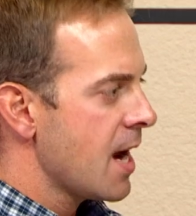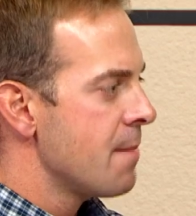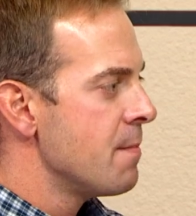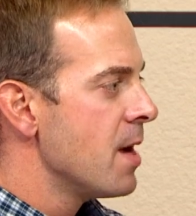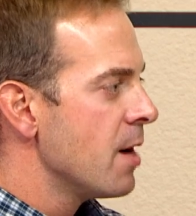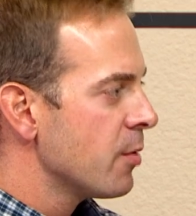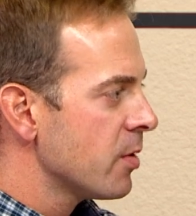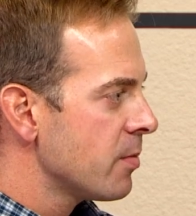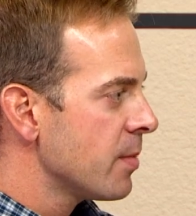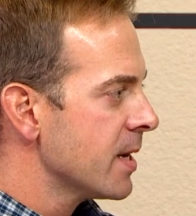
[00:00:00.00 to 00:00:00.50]

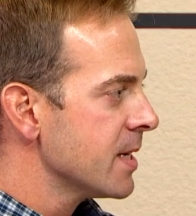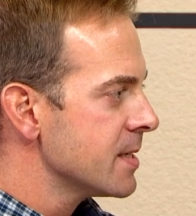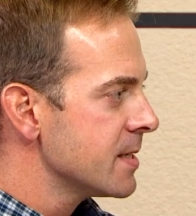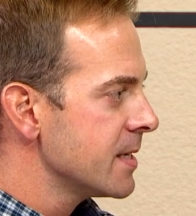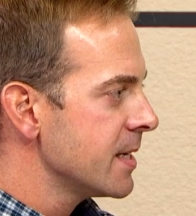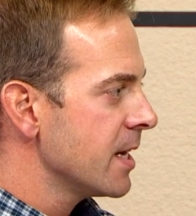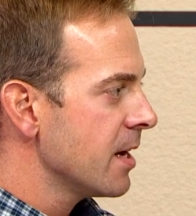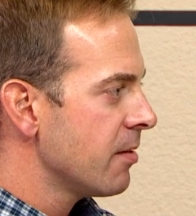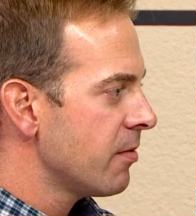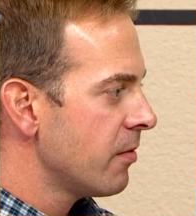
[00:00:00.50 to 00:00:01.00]
met with my
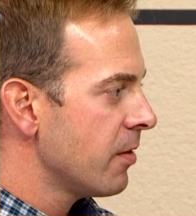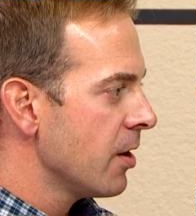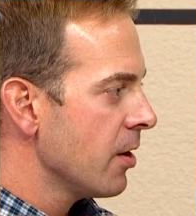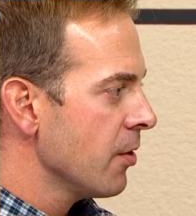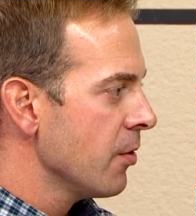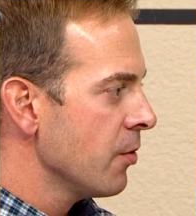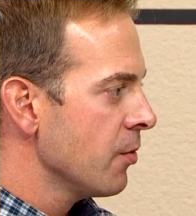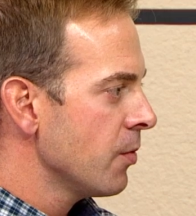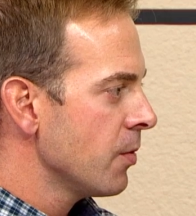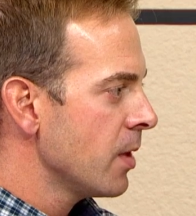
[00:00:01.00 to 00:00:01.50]

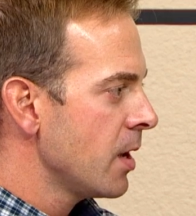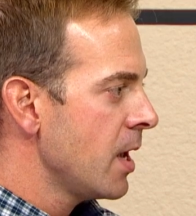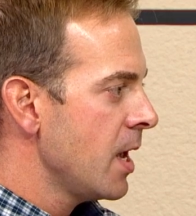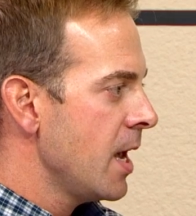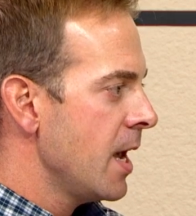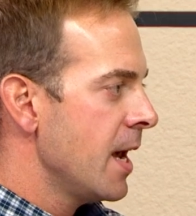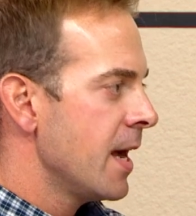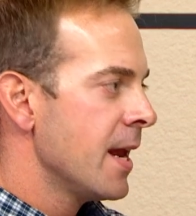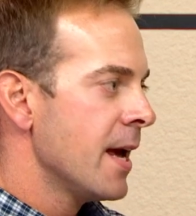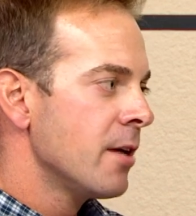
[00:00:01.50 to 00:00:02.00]
CFO,
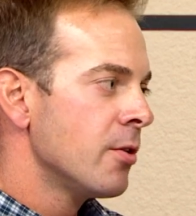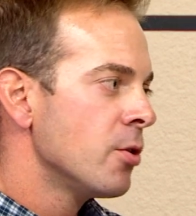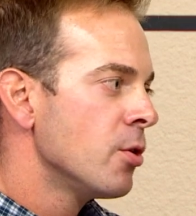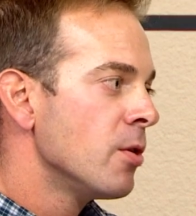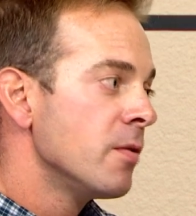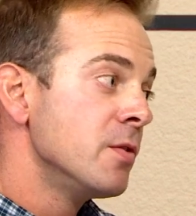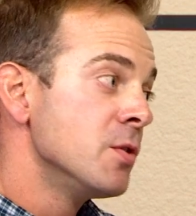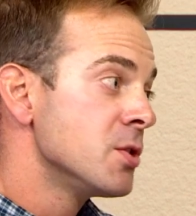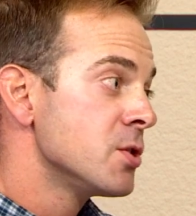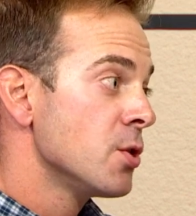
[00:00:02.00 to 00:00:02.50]
and I don't
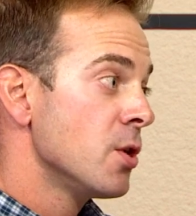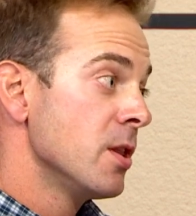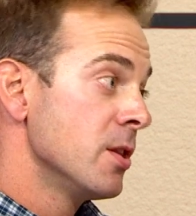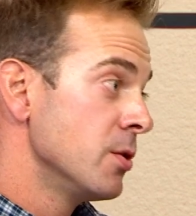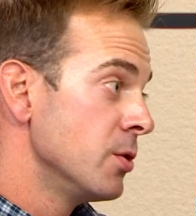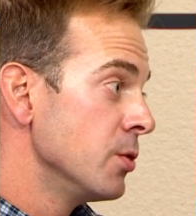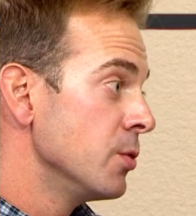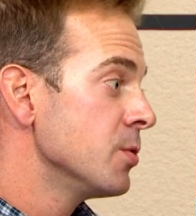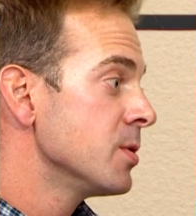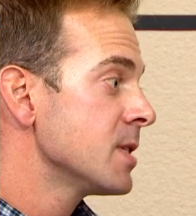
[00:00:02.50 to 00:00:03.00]
know if you saw
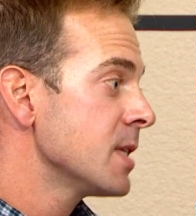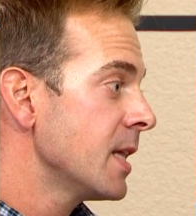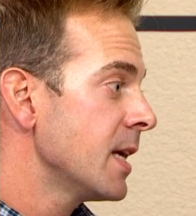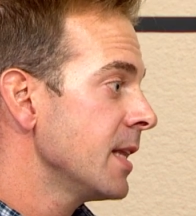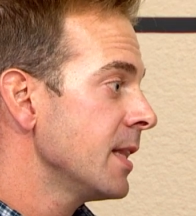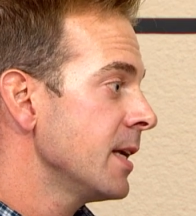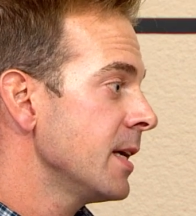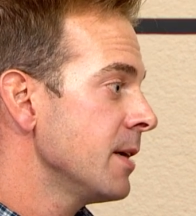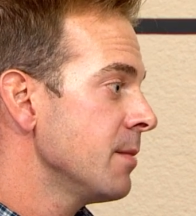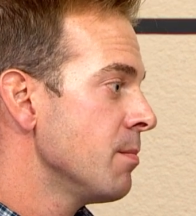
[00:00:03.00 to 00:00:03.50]
the news
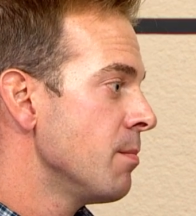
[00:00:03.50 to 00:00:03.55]
lately,